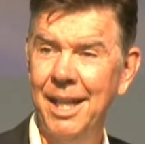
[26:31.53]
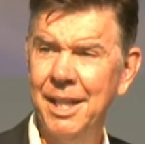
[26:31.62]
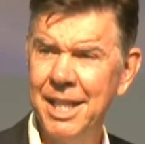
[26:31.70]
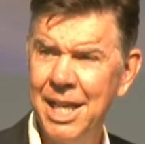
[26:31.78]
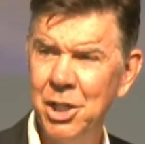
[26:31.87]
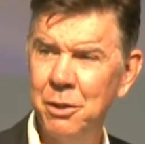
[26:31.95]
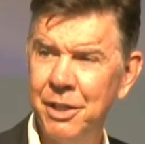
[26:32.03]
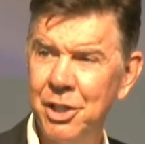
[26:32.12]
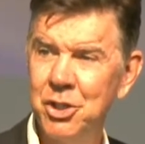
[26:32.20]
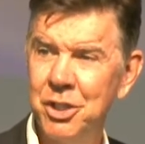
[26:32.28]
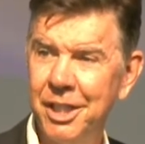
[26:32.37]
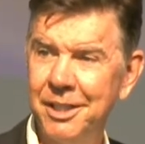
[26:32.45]
At the end of
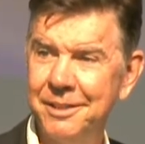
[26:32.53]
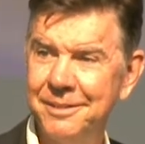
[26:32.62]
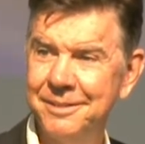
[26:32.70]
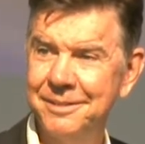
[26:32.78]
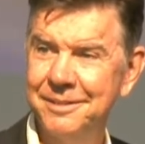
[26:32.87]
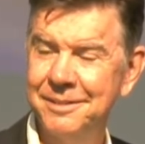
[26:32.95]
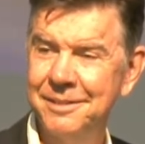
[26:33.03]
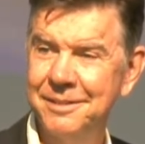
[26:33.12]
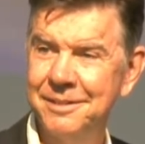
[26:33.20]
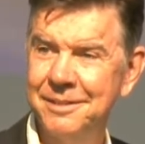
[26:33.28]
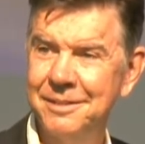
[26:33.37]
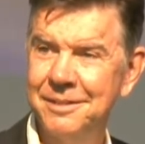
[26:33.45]
each day,
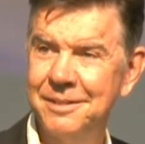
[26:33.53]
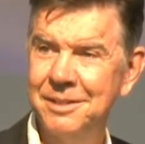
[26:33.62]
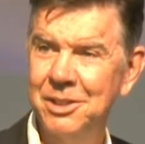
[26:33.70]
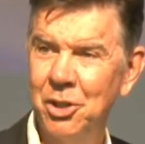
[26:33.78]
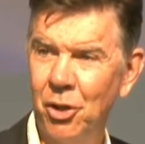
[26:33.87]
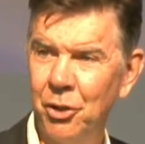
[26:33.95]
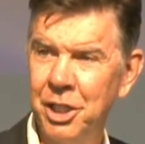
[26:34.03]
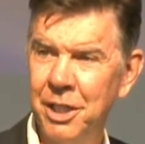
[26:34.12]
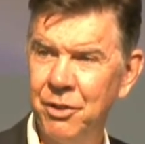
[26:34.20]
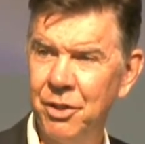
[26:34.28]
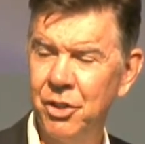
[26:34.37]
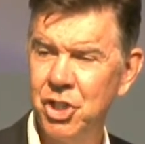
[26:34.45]
God
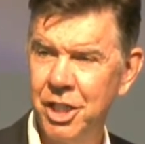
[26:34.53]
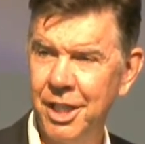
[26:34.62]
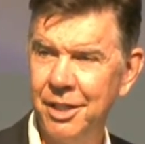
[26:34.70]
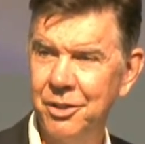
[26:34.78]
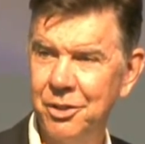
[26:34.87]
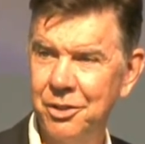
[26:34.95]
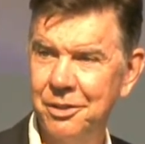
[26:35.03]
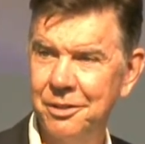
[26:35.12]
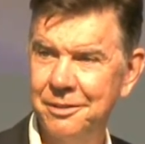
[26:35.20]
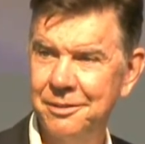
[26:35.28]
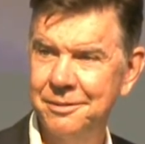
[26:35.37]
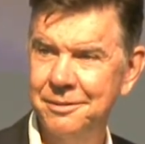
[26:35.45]
gives us a chance
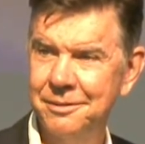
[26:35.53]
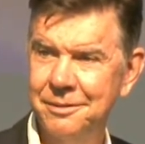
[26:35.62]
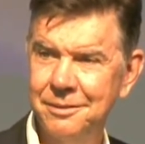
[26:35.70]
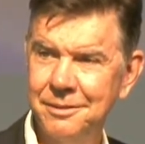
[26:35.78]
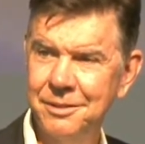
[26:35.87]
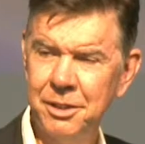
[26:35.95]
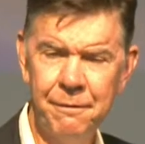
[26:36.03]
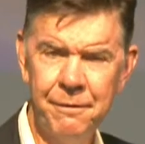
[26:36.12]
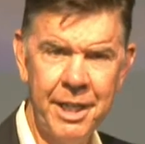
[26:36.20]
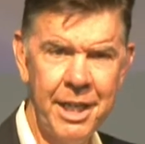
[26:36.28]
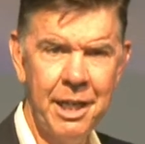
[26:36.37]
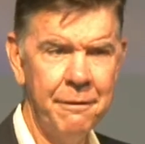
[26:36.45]
to
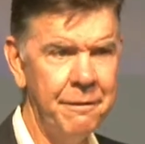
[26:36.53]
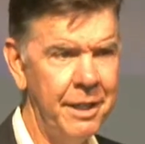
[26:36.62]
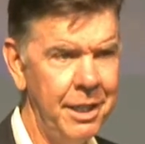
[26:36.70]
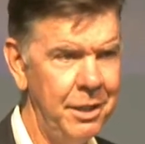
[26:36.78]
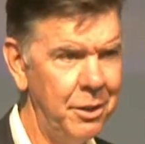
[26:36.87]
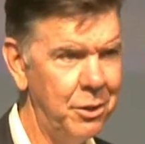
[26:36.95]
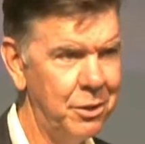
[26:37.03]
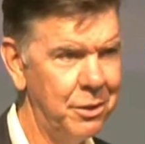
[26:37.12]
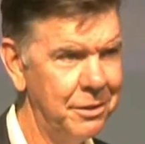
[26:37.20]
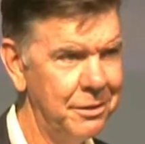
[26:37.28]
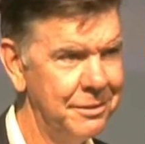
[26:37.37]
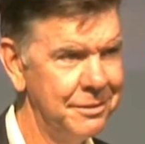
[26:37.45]
forget our
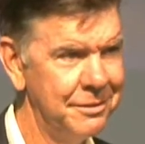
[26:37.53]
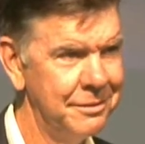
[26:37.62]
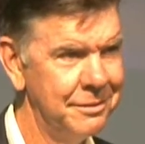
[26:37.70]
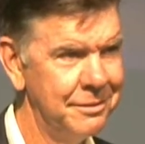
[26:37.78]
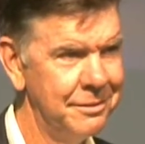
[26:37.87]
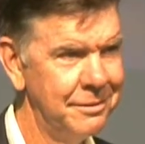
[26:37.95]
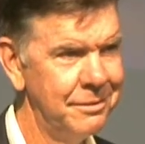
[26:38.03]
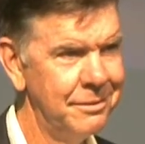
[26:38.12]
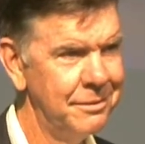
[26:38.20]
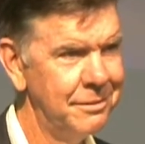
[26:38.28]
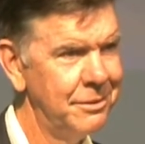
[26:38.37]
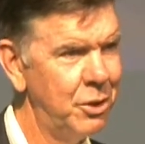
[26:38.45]
failures,
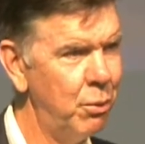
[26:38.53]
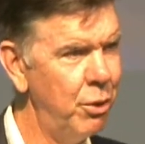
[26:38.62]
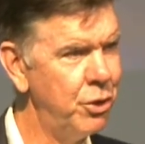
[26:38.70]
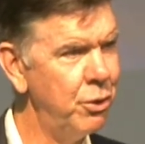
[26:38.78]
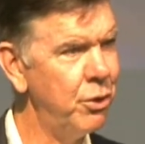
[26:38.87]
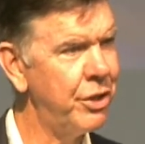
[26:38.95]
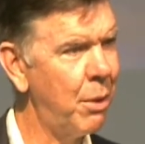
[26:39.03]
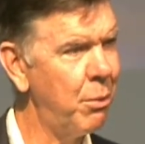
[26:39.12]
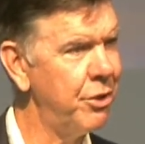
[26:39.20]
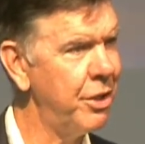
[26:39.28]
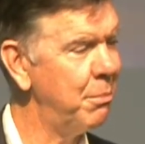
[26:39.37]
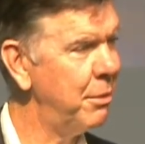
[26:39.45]
to reduce our
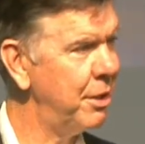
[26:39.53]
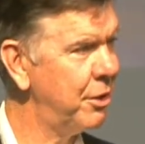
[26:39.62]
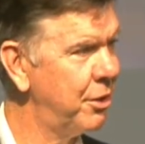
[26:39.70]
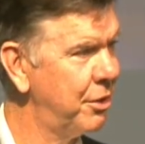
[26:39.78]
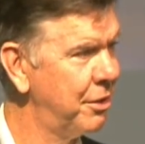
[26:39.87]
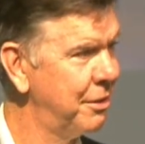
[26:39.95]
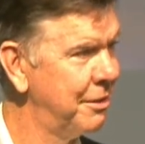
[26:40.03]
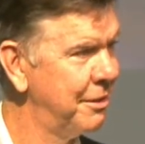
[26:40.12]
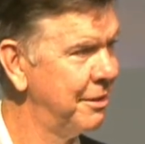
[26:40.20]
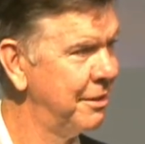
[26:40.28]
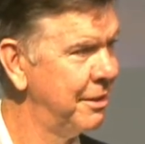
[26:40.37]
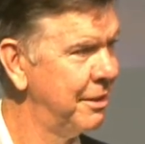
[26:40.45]
resentments,
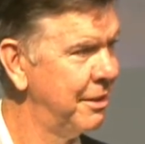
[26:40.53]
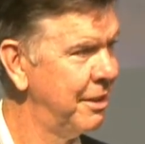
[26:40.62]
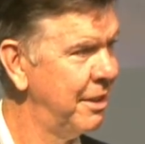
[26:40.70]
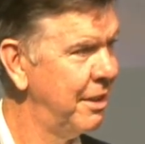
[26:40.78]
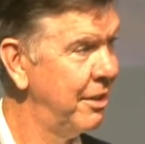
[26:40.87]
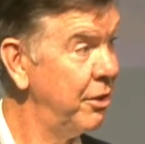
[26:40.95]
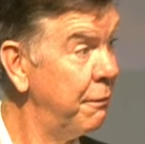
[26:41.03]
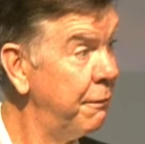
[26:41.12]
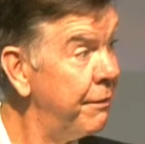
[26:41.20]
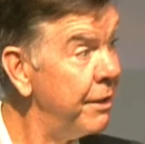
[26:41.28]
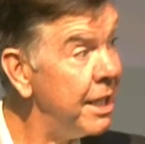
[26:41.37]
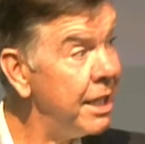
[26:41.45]
to
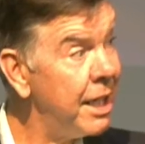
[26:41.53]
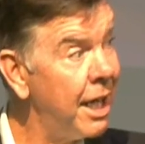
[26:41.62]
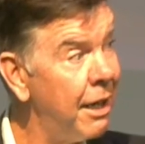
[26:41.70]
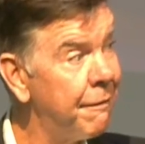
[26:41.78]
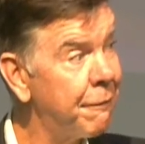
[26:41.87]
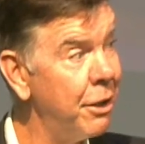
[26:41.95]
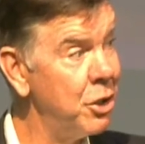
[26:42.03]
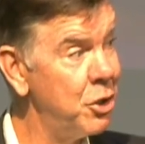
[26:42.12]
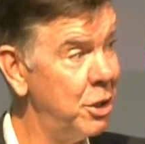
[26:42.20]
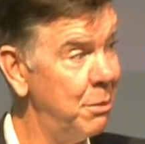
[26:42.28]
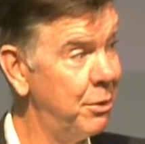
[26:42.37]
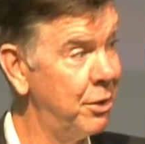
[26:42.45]
feed our
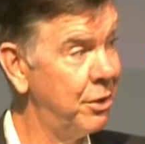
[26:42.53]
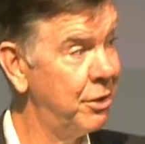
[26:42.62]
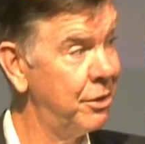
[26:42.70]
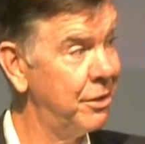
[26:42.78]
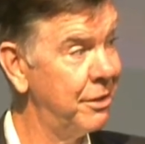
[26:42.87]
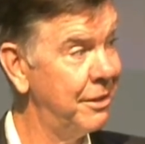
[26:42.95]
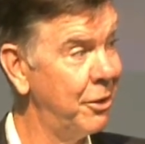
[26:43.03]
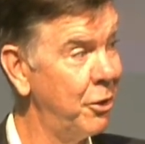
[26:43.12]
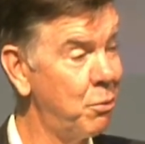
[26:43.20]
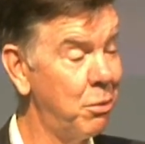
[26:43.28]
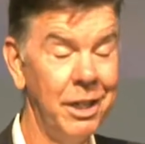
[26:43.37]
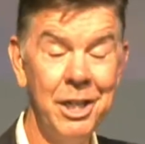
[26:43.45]
friendships and
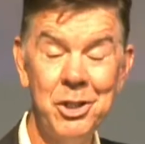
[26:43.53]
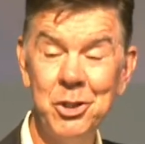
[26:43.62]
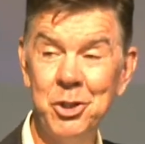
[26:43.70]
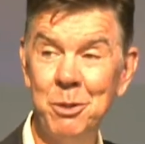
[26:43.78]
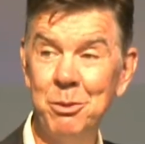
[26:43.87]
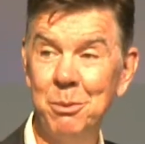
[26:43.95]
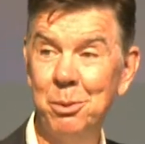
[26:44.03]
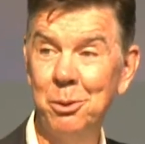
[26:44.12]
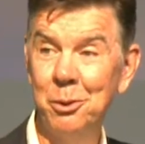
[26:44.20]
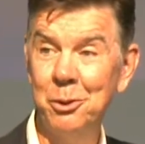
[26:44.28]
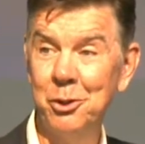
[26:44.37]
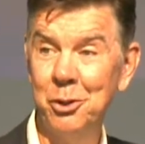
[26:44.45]
those relationships
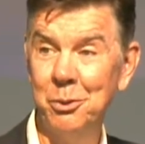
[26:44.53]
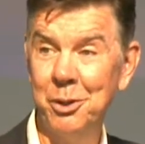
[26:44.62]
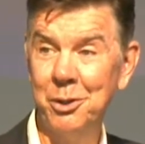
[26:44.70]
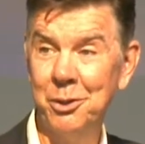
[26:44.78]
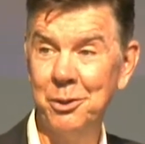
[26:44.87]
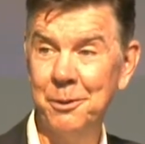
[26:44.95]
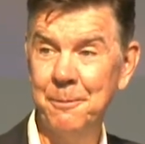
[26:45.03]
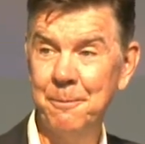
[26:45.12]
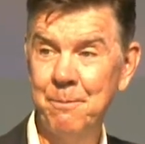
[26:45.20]
important to us,